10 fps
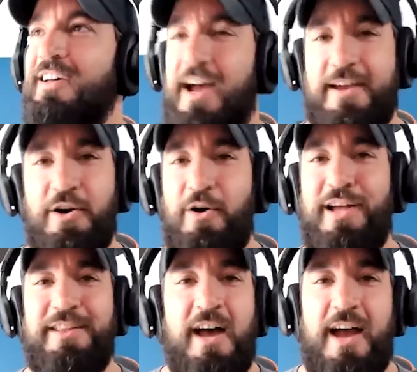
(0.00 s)
I can go
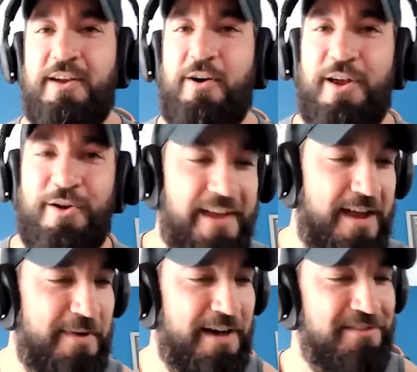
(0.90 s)
on I can go on all day
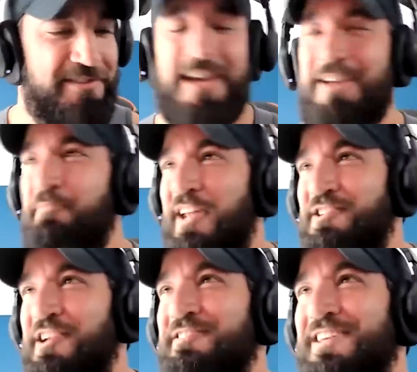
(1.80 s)
about uh, Ben and
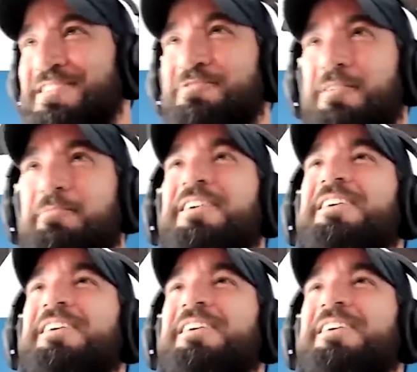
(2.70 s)
Jerry's ice cream.